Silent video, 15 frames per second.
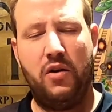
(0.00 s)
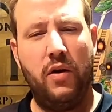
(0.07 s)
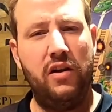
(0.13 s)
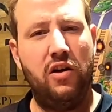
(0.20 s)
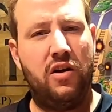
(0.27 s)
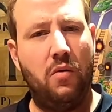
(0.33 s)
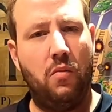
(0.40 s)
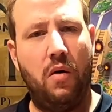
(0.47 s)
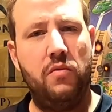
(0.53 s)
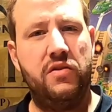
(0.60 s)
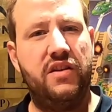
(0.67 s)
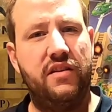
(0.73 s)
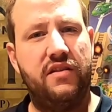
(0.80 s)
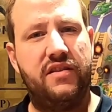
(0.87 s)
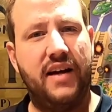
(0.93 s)
a quick look at what
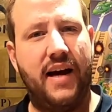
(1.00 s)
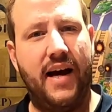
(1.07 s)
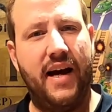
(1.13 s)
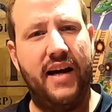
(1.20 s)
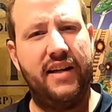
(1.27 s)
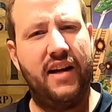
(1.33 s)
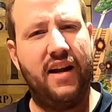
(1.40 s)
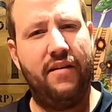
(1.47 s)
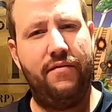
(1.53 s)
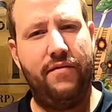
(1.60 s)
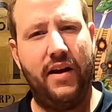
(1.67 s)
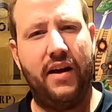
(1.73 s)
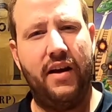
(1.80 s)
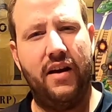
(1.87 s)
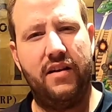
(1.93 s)
was inside and I
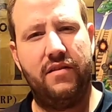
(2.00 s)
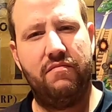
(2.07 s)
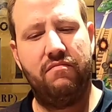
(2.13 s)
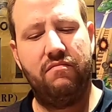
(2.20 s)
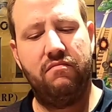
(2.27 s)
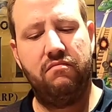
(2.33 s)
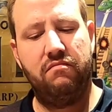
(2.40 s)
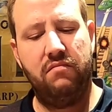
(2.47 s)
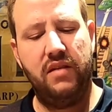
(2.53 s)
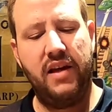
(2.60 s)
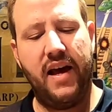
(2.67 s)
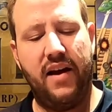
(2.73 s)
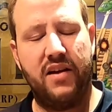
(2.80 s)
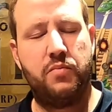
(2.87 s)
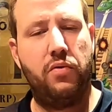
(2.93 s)
figured
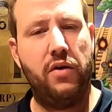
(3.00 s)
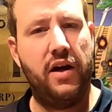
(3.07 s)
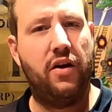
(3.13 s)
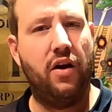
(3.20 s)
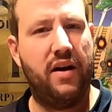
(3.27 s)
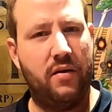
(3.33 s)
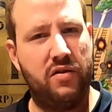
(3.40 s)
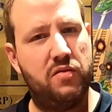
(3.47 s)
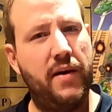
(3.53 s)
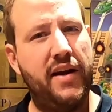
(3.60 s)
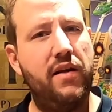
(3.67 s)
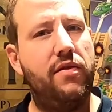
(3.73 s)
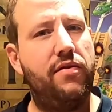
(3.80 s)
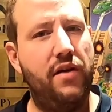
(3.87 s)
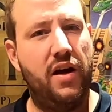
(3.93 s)
yeah, that's pretty good. I was
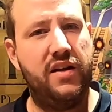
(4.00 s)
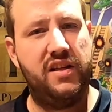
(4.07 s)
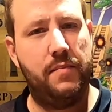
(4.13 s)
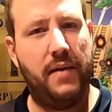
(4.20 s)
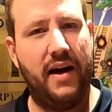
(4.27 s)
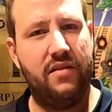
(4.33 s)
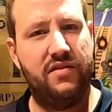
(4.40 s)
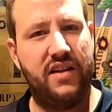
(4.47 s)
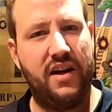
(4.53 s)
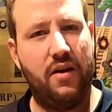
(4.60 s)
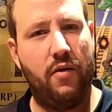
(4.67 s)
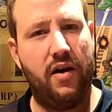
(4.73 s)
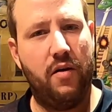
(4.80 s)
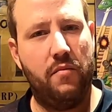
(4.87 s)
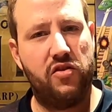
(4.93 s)
spending thirty pounds
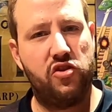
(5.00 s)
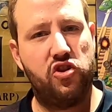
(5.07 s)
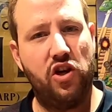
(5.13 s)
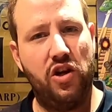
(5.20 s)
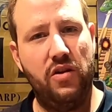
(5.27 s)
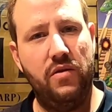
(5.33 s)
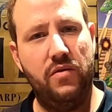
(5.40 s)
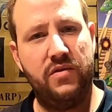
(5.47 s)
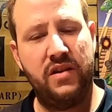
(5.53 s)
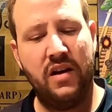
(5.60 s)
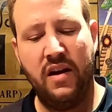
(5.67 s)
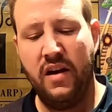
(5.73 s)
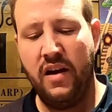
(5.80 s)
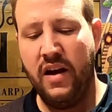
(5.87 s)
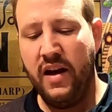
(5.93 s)
anyway on my shoes,
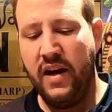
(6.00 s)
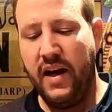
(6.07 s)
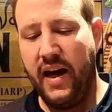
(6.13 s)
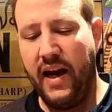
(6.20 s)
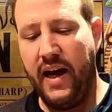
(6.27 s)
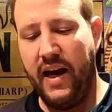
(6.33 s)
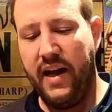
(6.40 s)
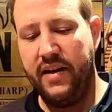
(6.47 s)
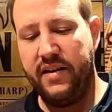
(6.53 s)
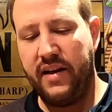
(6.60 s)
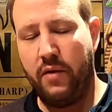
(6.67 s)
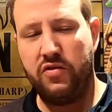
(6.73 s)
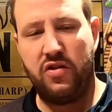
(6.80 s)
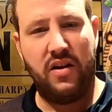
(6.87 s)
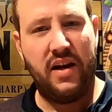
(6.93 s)
and I was